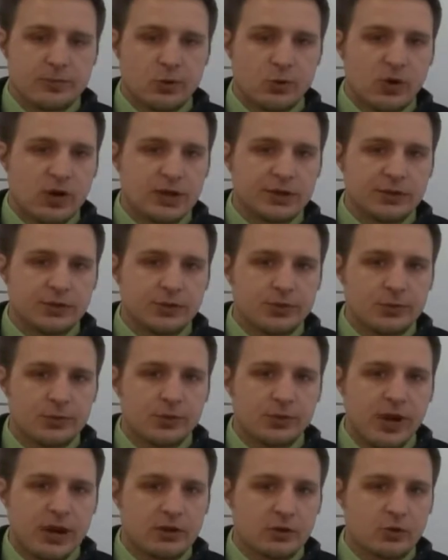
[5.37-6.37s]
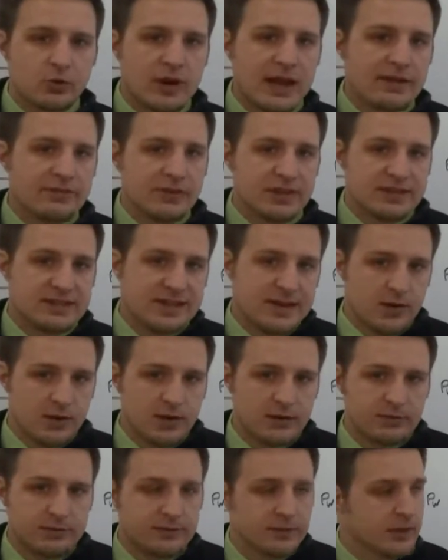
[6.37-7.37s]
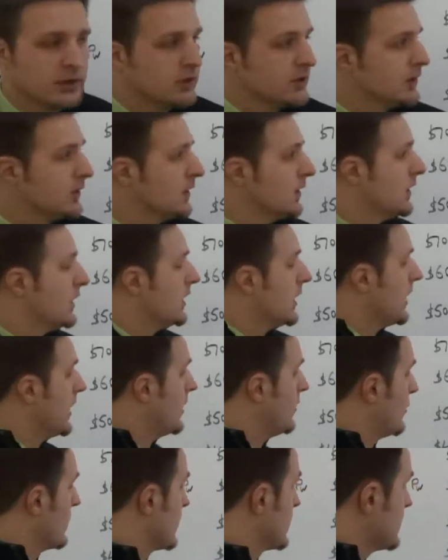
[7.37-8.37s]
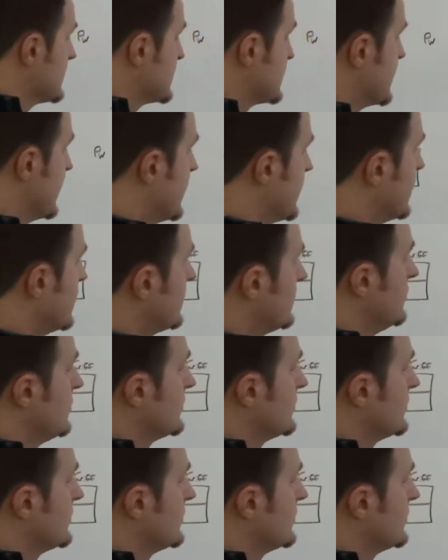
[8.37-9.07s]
going to walk you through how to graph a tariff. We're going to start